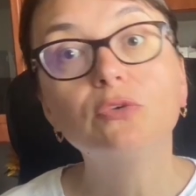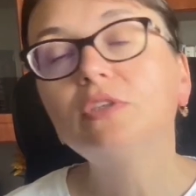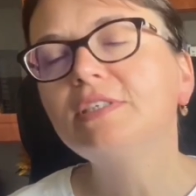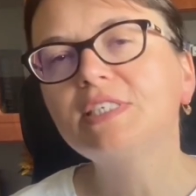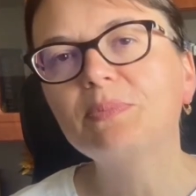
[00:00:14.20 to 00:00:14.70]
We've
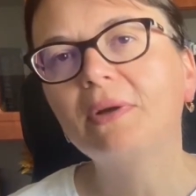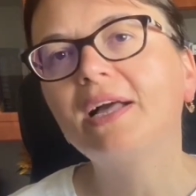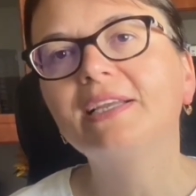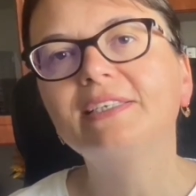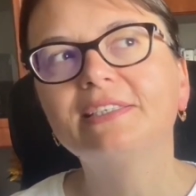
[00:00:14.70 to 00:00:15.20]
got
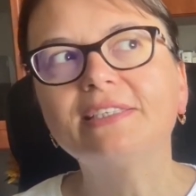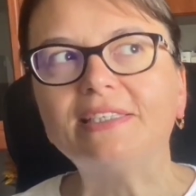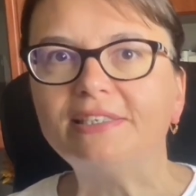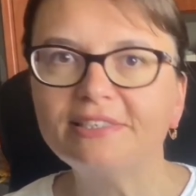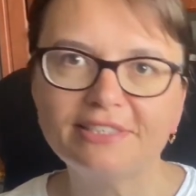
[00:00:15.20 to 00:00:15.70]
inspired
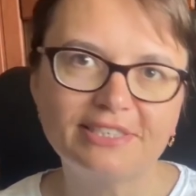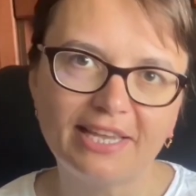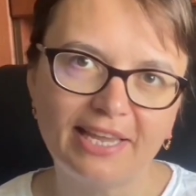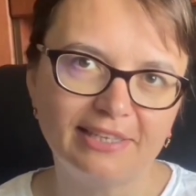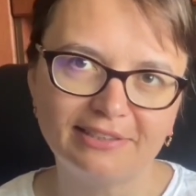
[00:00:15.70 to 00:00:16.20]
and
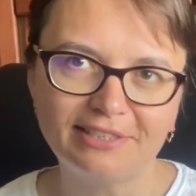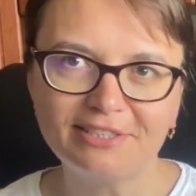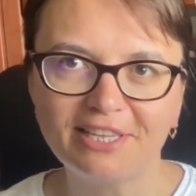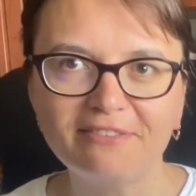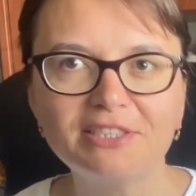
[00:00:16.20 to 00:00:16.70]
entertained
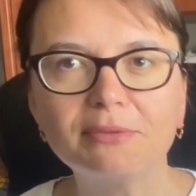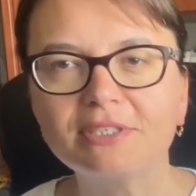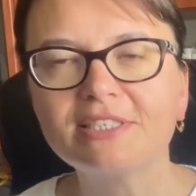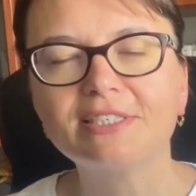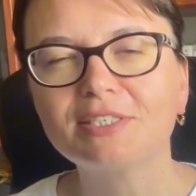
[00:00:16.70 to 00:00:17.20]
in David
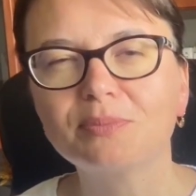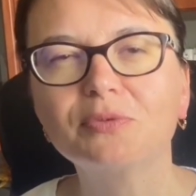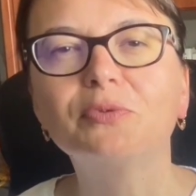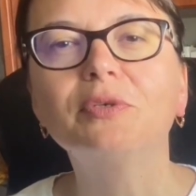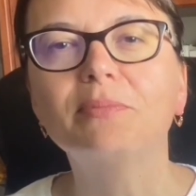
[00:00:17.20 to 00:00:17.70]
Crystal's
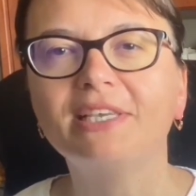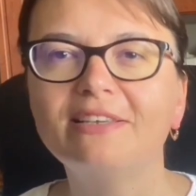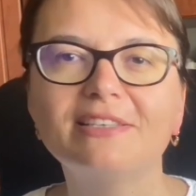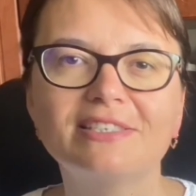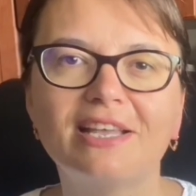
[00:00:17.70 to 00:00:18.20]
book
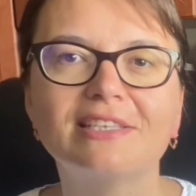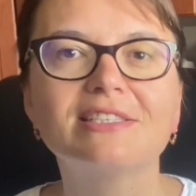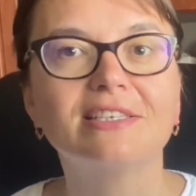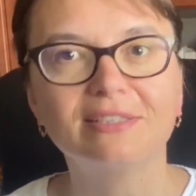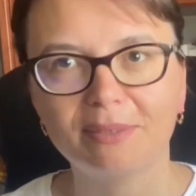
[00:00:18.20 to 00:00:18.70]
Making
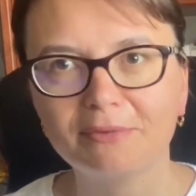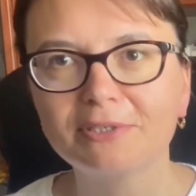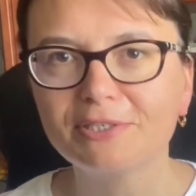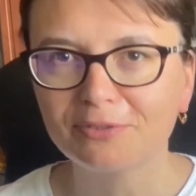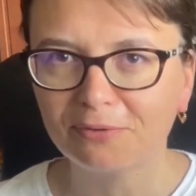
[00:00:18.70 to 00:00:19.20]
Sense, the
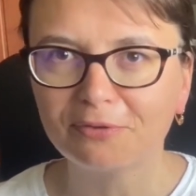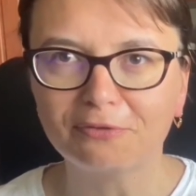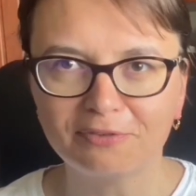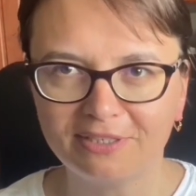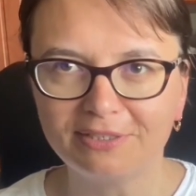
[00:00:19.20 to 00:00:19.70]
Glamorous Story
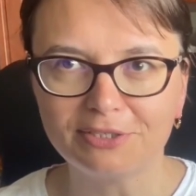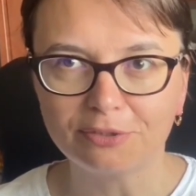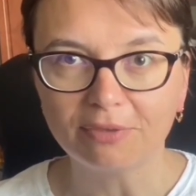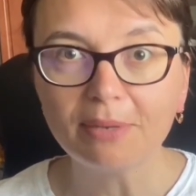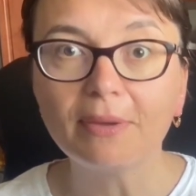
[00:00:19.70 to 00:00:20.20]
of
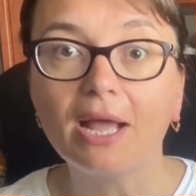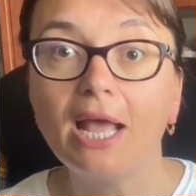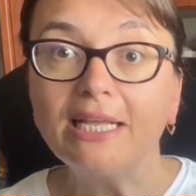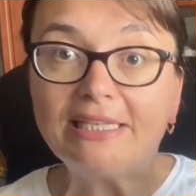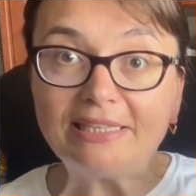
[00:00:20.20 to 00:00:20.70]
English Grammar
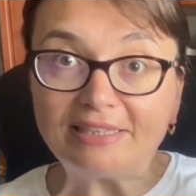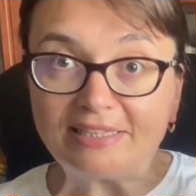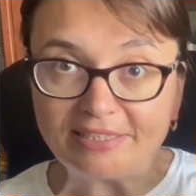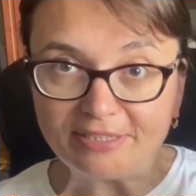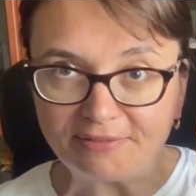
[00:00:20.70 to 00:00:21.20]
in
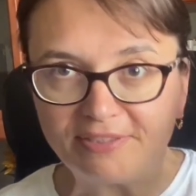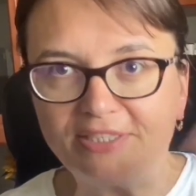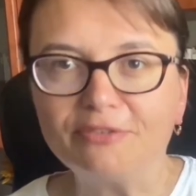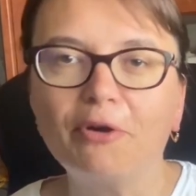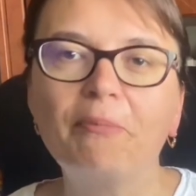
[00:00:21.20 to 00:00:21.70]
this
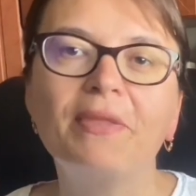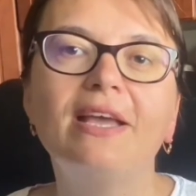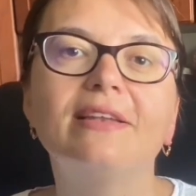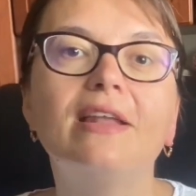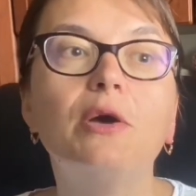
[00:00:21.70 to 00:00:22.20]
video.
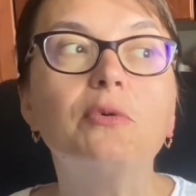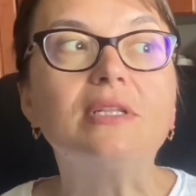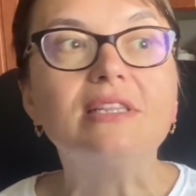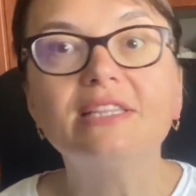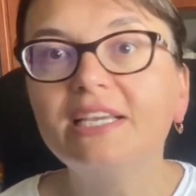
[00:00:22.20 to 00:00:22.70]

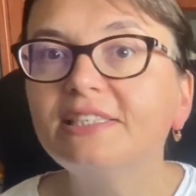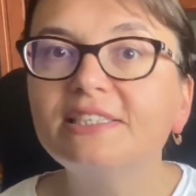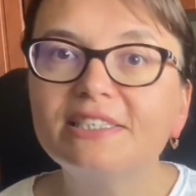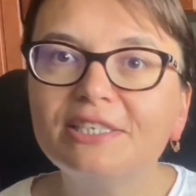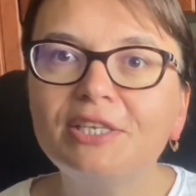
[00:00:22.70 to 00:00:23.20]
Now let's
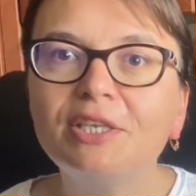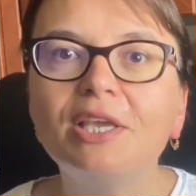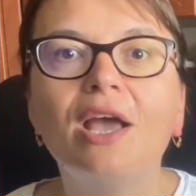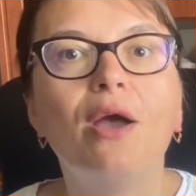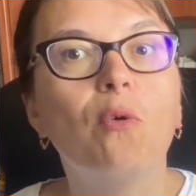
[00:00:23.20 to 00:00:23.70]

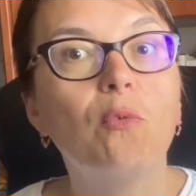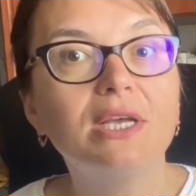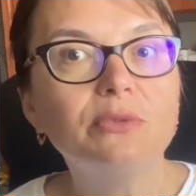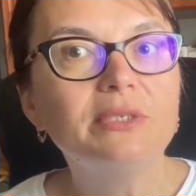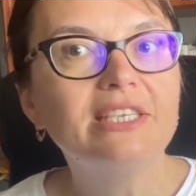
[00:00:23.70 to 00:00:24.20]
see
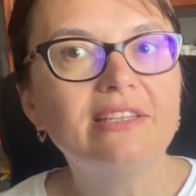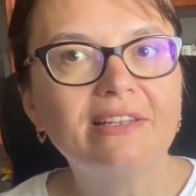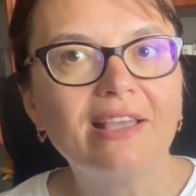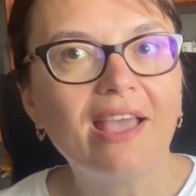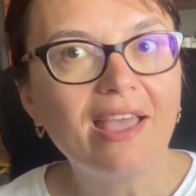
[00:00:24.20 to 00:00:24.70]
what we
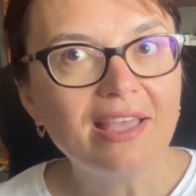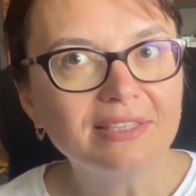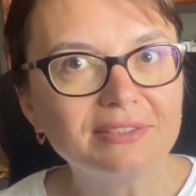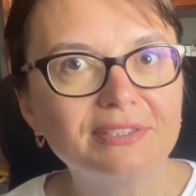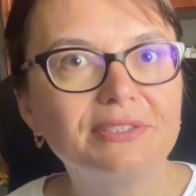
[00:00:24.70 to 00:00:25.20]
can
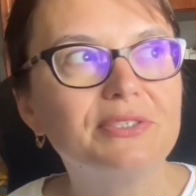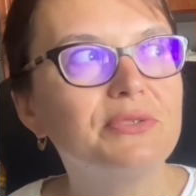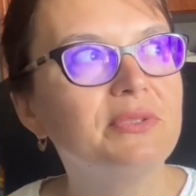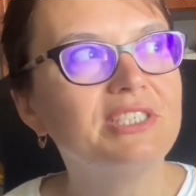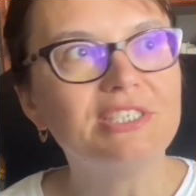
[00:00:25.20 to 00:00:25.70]
add
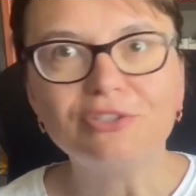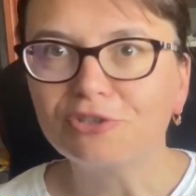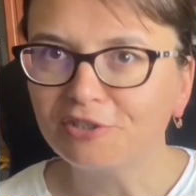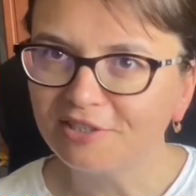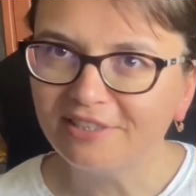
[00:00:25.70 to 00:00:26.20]
to the
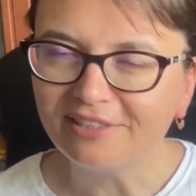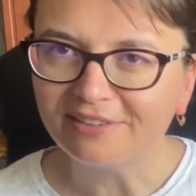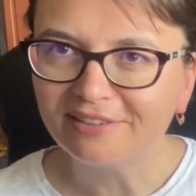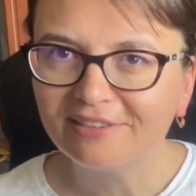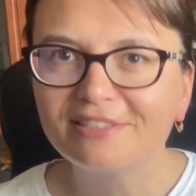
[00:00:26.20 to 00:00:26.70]
teacher's
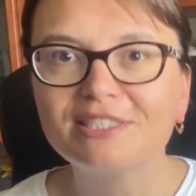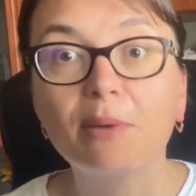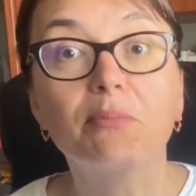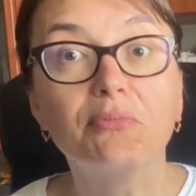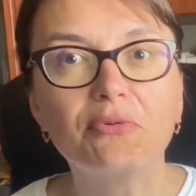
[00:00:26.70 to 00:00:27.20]
kit.
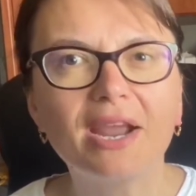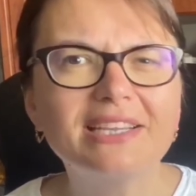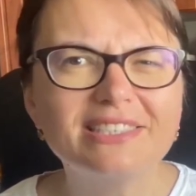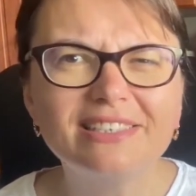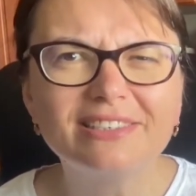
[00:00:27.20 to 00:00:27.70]
Some
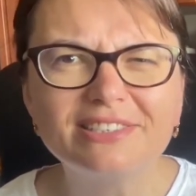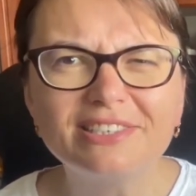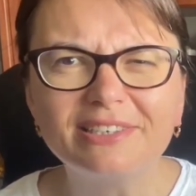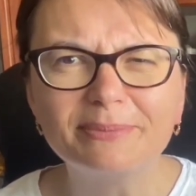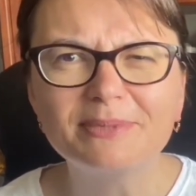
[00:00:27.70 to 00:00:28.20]
practical
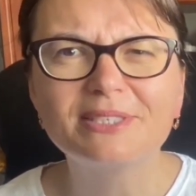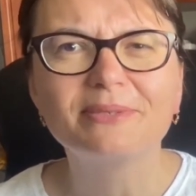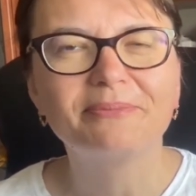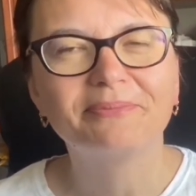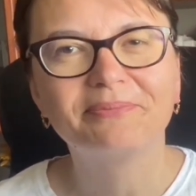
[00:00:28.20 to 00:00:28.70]

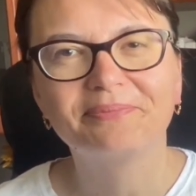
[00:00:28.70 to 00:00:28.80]
tips.